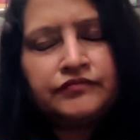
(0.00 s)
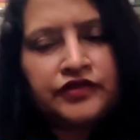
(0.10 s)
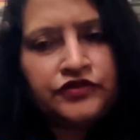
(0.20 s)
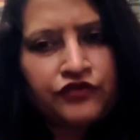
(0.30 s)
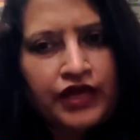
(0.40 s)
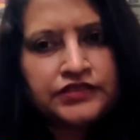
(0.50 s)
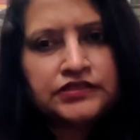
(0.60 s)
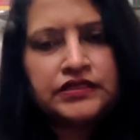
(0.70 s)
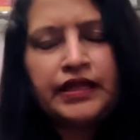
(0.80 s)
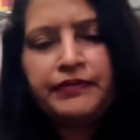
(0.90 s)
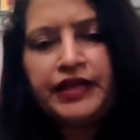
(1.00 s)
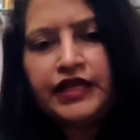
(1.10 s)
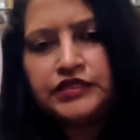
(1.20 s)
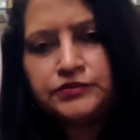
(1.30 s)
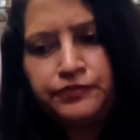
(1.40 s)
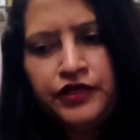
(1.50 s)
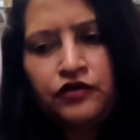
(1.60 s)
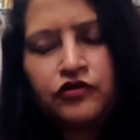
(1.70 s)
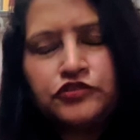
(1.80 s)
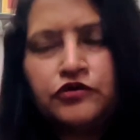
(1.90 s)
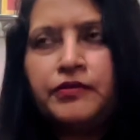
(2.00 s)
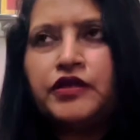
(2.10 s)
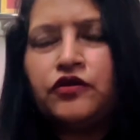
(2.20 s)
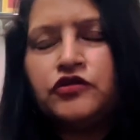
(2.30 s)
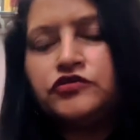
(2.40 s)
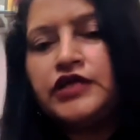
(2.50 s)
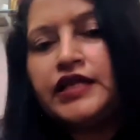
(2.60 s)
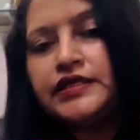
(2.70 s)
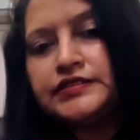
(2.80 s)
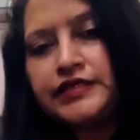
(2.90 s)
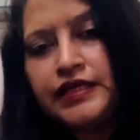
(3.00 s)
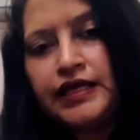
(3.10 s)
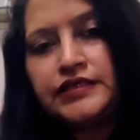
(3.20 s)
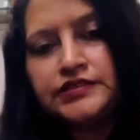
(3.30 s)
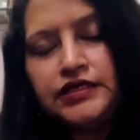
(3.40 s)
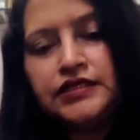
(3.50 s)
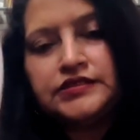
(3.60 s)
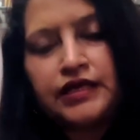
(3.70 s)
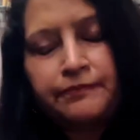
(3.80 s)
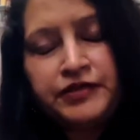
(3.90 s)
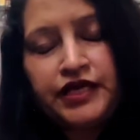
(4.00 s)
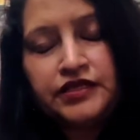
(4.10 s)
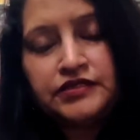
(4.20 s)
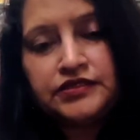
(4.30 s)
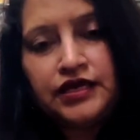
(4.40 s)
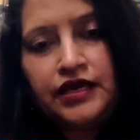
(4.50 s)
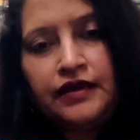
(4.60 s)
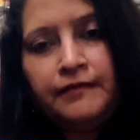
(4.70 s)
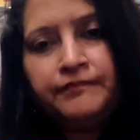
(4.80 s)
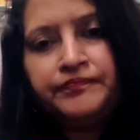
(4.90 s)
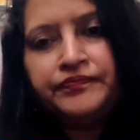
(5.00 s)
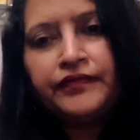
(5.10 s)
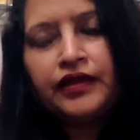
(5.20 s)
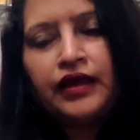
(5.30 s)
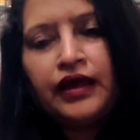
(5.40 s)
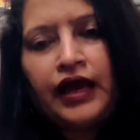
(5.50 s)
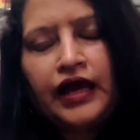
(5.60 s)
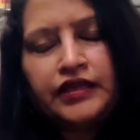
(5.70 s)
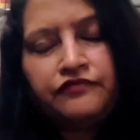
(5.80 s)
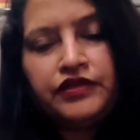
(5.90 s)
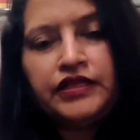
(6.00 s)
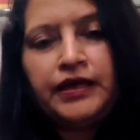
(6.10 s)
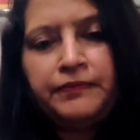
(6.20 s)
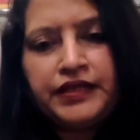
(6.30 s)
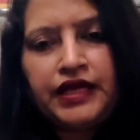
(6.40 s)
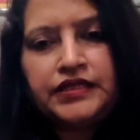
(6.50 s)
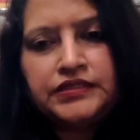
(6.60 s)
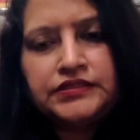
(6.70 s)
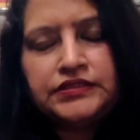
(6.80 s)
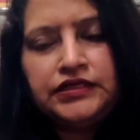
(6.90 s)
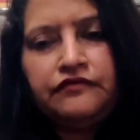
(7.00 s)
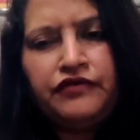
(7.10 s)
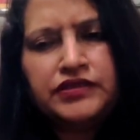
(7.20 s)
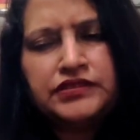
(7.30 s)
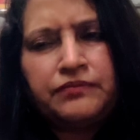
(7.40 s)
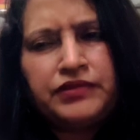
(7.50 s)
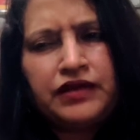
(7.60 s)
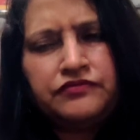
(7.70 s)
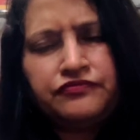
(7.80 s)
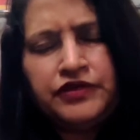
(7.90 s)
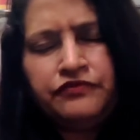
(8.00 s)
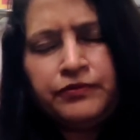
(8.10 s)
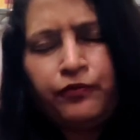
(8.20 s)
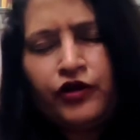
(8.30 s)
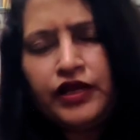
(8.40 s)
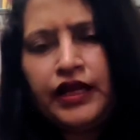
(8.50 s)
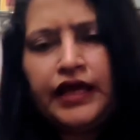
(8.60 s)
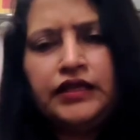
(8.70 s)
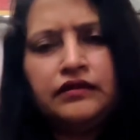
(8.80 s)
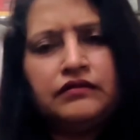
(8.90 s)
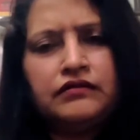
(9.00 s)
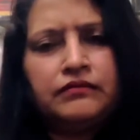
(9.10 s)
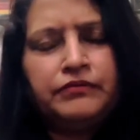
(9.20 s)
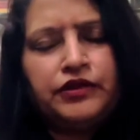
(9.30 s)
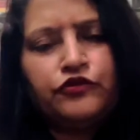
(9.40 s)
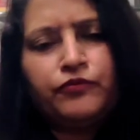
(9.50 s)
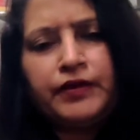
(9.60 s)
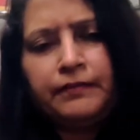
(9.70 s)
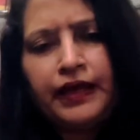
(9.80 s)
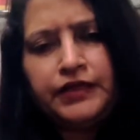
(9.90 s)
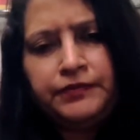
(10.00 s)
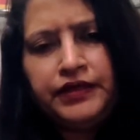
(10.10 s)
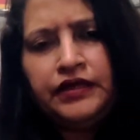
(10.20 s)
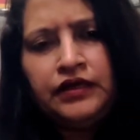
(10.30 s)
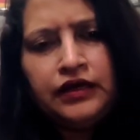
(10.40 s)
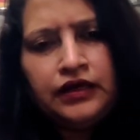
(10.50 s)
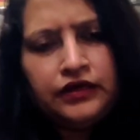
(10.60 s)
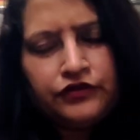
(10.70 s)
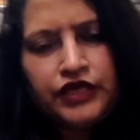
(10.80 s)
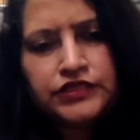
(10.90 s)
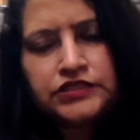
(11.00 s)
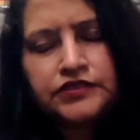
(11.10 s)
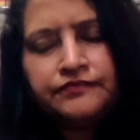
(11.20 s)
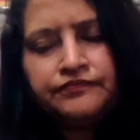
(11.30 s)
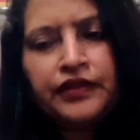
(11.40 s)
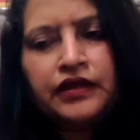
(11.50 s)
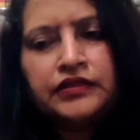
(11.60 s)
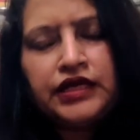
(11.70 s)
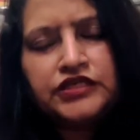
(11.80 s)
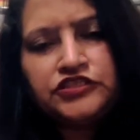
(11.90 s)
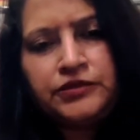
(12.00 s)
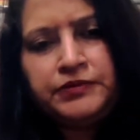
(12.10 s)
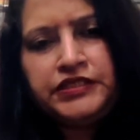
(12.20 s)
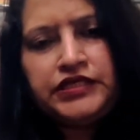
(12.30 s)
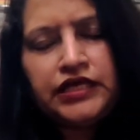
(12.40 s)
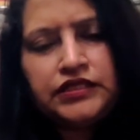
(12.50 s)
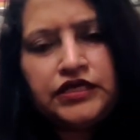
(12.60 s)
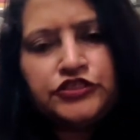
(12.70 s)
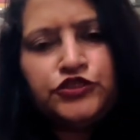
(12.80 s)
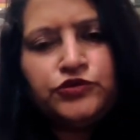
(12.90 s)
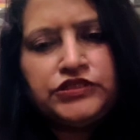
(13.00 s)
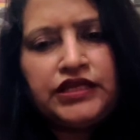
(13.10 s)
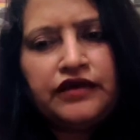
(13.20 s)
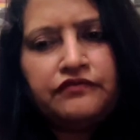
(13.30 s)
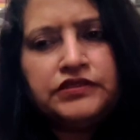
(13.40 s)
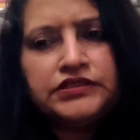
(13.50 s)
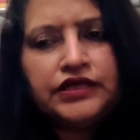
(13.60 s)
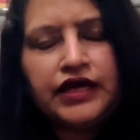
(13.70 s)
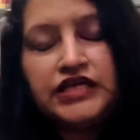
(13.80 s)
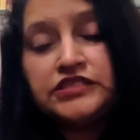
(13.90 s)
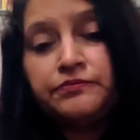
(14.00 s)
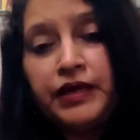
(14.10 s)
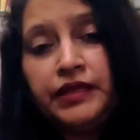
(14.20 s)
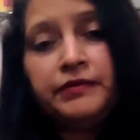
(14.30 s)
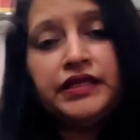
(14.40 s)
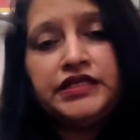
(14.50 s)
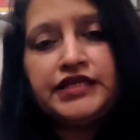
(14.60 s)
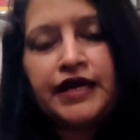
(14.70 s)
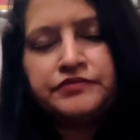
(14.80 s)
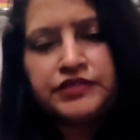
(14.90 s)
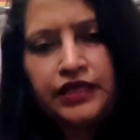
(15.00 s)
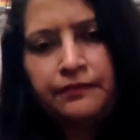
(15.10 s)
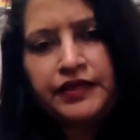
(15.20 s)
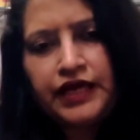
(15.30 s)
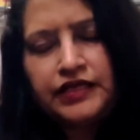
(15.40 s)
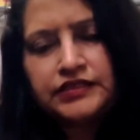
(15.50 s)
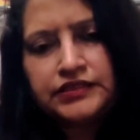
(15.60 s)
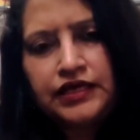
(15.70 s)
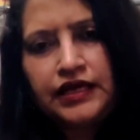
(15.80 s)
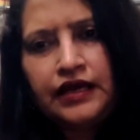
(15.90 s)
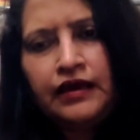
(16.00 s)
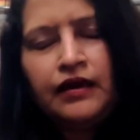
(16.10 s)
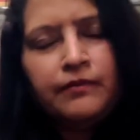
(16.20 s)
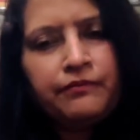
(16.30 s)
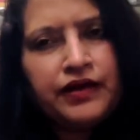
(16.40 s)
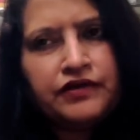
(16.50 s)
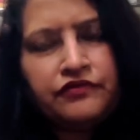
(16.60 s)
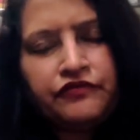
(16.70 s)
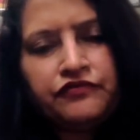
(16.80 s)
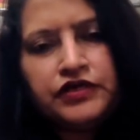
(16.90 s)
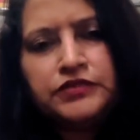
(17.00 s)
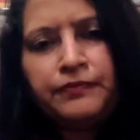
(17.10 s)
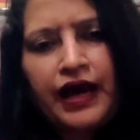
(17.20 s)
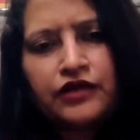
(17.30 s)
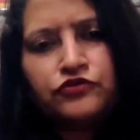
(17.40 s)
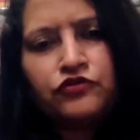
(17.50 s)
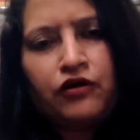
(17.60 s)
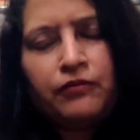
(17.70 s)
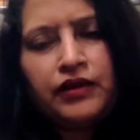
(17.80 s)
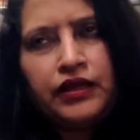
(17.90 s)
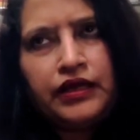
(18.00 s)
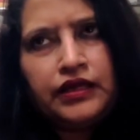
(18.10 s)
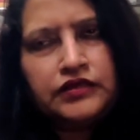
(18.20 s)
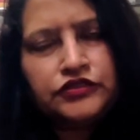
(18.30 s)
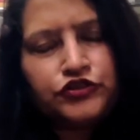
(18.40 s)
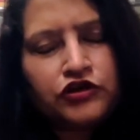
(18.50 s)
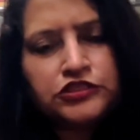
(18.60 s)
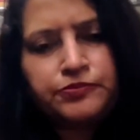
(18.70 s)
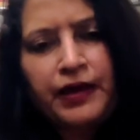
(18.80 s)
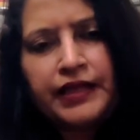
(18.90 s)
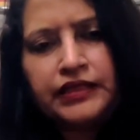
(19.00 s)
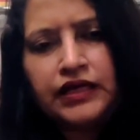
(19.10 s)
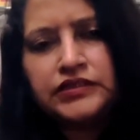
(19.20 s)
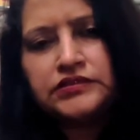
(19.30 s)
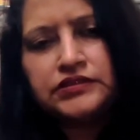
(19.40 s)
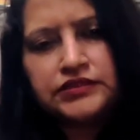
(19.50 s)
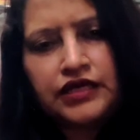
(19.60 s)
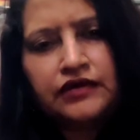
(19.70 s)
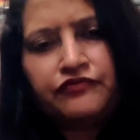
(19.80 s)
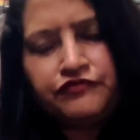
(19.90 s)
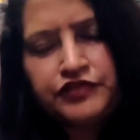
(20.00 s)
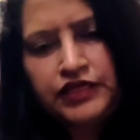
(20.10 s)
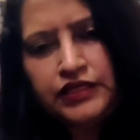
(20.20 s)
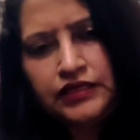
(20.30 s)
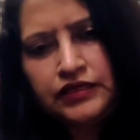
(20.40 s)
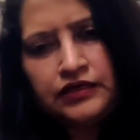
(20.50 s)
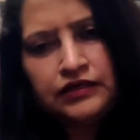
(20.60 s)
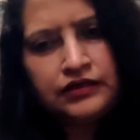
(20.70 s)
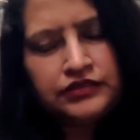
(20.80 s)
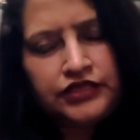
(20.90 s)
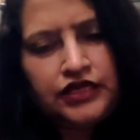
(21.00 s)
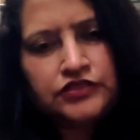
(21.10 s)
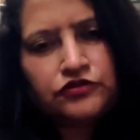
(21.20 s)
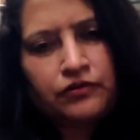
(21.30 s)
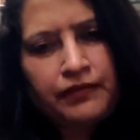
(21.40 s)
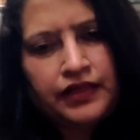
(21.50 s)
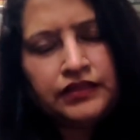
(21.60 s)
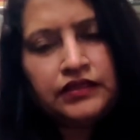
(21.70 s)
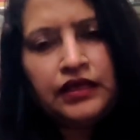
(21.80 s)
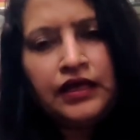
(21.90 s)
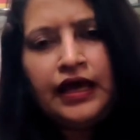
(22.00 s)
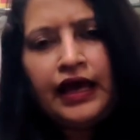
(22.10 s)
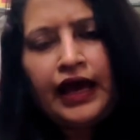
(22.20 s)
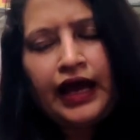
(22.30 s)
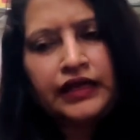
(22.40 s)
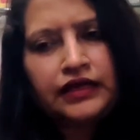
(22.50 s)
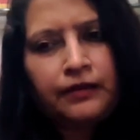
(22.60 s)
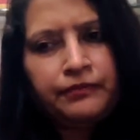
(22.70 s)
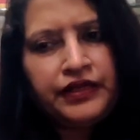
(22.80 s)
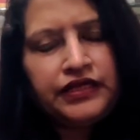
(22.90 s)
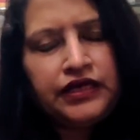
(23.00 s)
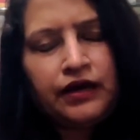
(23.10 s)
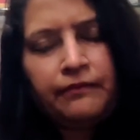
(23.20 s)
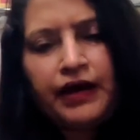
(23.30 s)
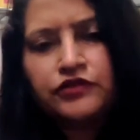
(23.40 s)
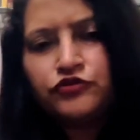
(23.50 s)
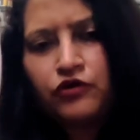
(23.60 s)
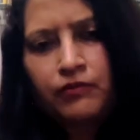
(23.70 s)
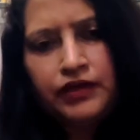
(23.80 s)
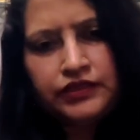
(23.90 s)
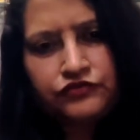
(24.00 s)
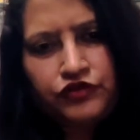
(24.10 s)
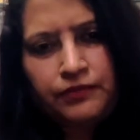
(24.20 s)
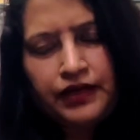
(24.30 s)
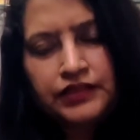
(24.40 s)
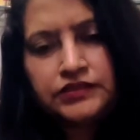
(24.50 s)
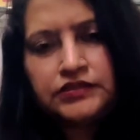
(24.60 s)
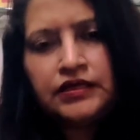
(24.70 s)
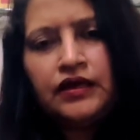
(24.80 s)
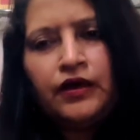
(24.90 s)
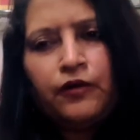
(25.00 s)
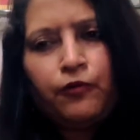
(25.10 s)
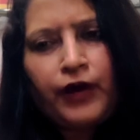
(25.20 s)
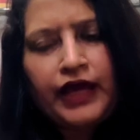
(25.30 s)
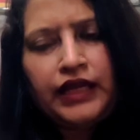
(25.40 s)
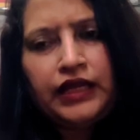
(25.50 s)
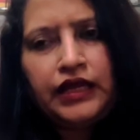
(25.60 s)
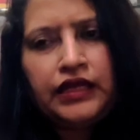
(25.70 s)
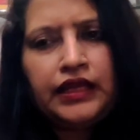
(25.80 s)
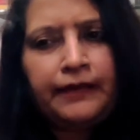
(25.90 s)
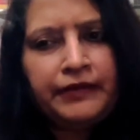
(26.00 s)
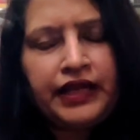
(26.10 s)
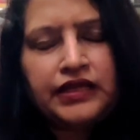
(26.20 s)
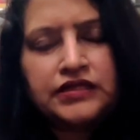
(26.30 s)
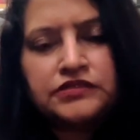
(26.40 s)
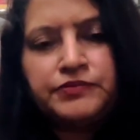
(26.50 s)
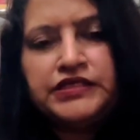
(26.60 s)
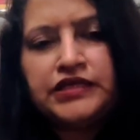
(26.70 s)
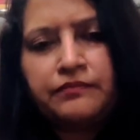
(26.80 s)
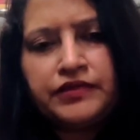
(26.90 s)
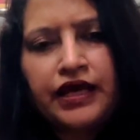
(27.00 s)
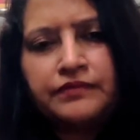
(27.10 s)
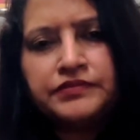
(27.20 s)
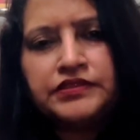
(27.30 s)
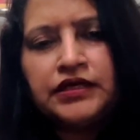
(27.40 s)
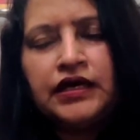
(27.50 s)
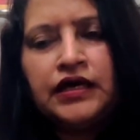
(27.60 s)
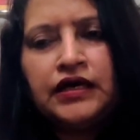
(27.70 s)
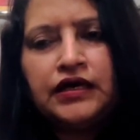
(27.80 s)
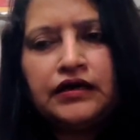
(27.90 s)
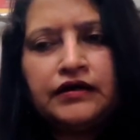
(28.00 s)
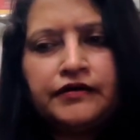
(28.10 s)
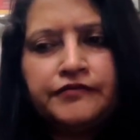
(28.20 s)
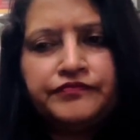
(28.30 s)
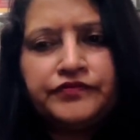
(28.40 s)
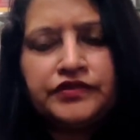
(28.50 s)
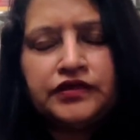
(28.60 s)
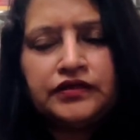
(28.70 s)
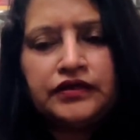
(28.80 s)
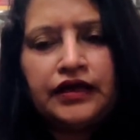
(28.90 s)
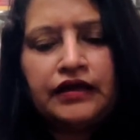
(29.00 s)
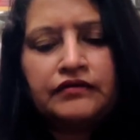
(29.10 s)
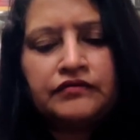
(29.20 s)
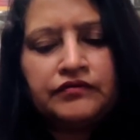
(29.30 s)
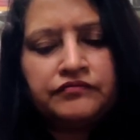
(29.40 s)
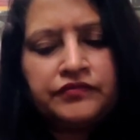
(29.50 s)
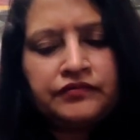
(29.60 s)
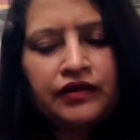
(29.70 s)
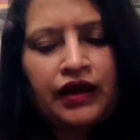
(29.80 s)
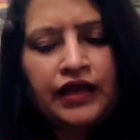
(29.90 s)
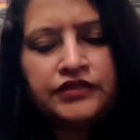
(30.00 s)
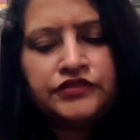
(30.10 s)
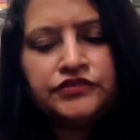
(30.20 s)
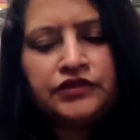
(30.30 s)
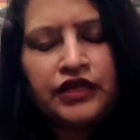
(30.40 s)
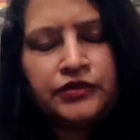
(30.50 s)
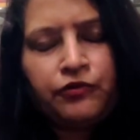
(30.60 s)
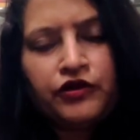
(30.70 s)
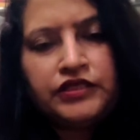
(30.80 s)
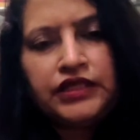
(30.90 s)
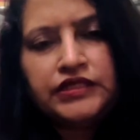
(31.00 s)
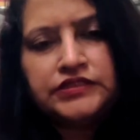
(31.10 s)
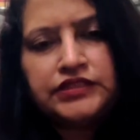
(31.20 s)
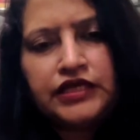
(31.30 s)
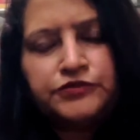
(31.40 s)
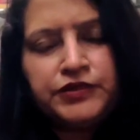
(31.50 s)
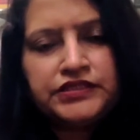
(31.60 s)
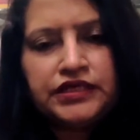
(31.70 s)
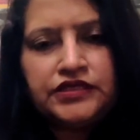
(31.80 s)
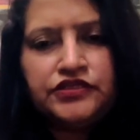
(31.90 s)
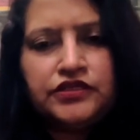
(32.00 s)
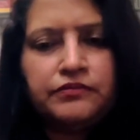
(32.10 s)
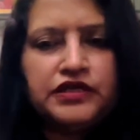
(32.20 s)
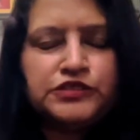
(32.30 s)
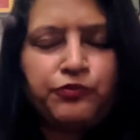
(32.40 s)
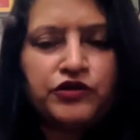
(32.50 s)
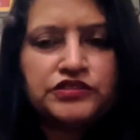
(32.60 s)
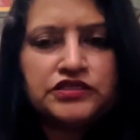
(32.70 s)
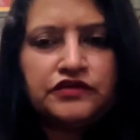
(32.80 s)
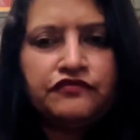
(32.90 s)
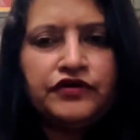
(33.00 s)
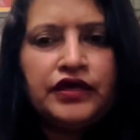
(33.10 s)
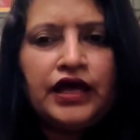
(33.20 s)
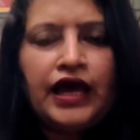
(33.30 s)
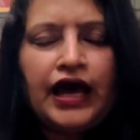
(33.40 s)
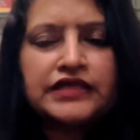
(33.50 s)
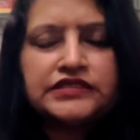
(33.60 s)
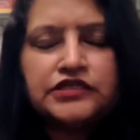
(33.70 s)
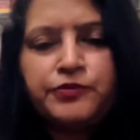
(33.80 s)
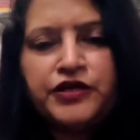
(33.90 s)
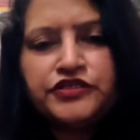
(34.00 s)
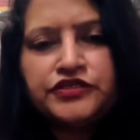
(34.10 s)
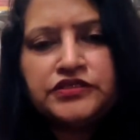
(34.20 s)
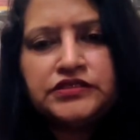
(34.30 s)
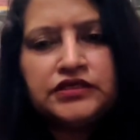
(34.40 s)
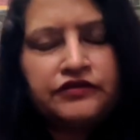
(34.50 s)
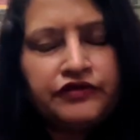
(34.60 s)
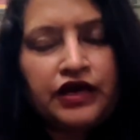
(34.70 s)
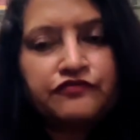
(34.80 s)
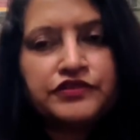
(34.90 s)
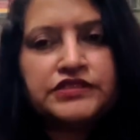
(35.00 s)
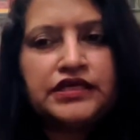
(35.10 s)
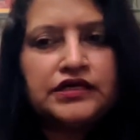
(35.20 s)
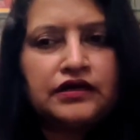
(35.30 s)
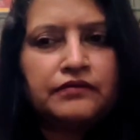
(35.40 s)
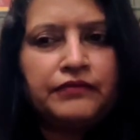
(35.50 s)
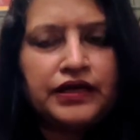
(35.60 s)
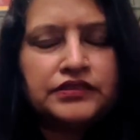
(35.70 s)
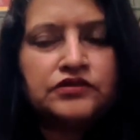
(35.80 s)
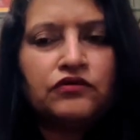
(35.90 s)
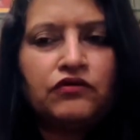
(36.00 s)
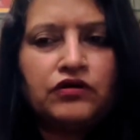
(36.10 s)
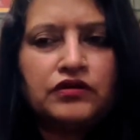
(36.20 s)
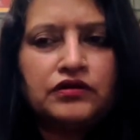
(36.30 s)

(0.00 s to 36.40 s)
It rises in hepatitis B also, but not to that extent as seen as hepatitis A. And even in hepatitis C, where sometimes even borderline bilirubin might be raised. The SGPT and the SGOT levels, they rise many times in hepatitis A, but revert back to normal in a short span, that is, say, 15 days or month, and completely come back to normal in 3 months. While in hepatitis B, sometimes the antibody, that is the HBsAg, remains positive, And such patients, even after say a month or